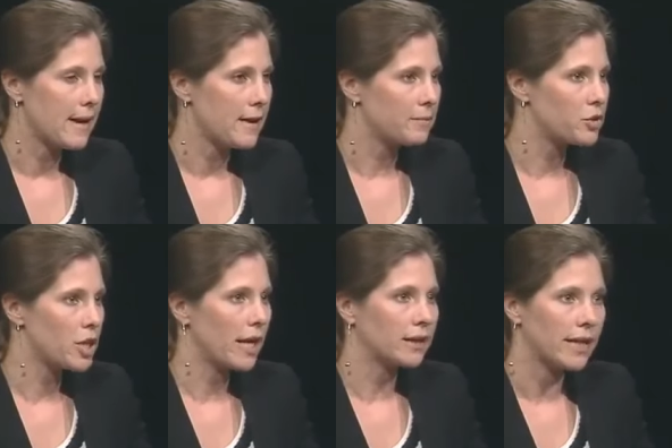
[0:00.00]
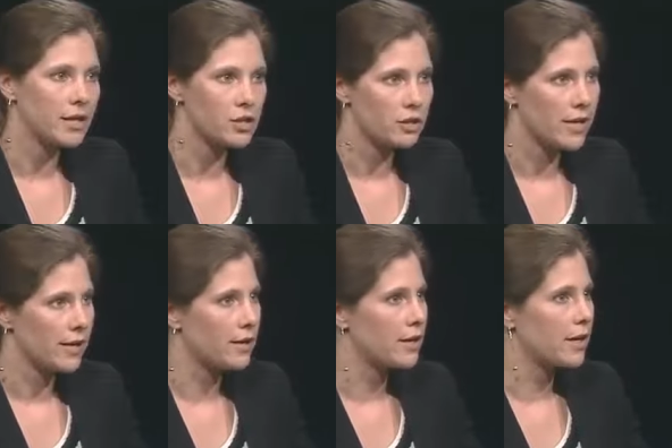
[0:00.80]
Um, genetically
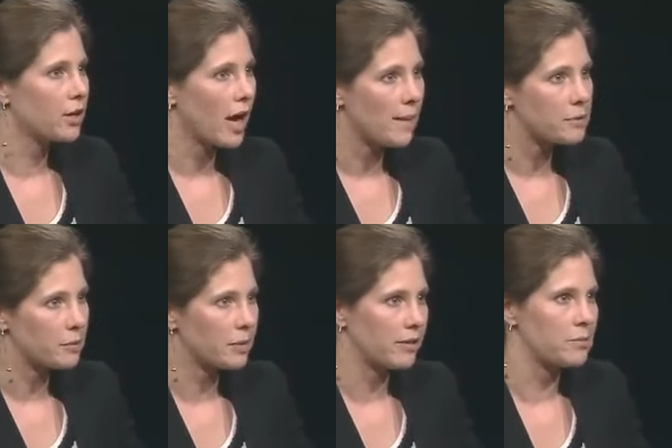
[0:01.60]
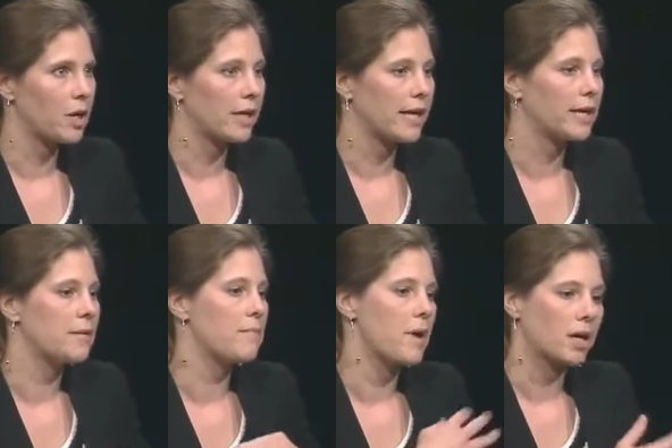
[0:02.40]
engineered crops were put on the market,
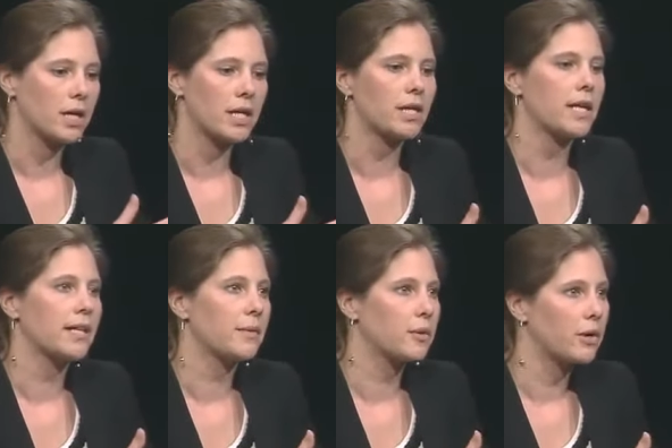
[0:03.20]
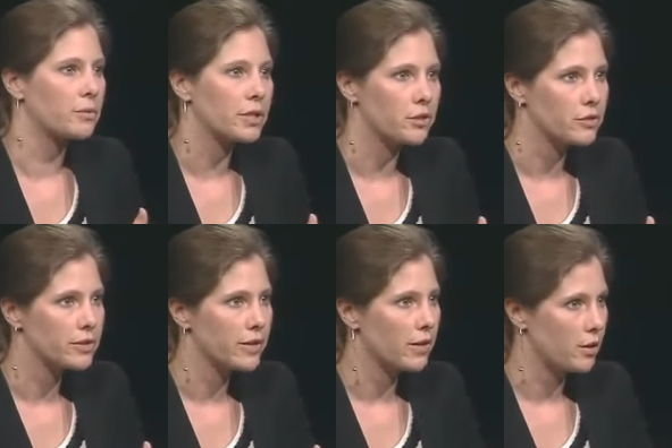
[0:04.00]
marketed that they were going to
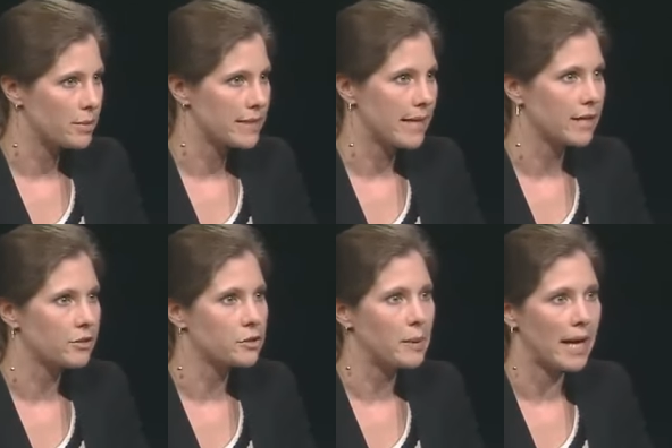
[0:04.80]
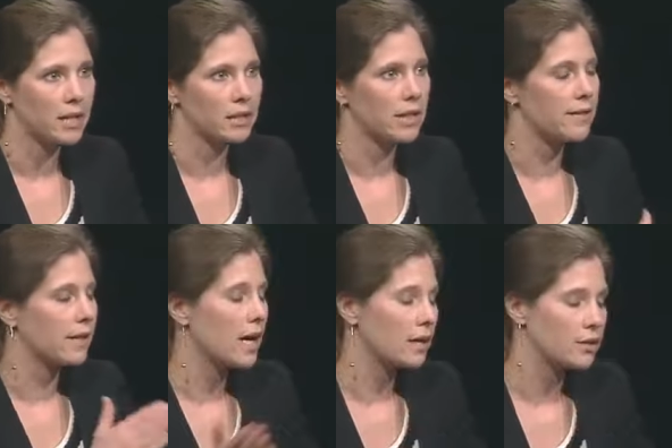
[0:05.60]
reduce herbicide use, but actually the
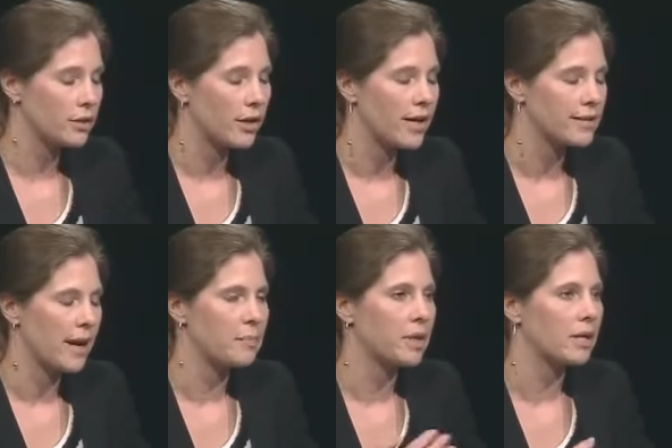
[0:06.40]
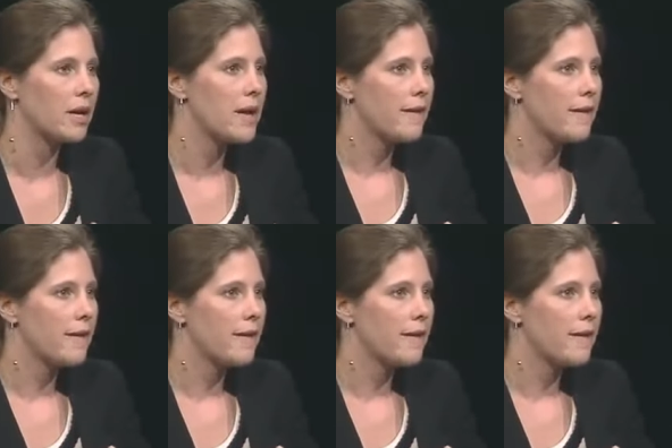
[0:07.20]
contrary has happened.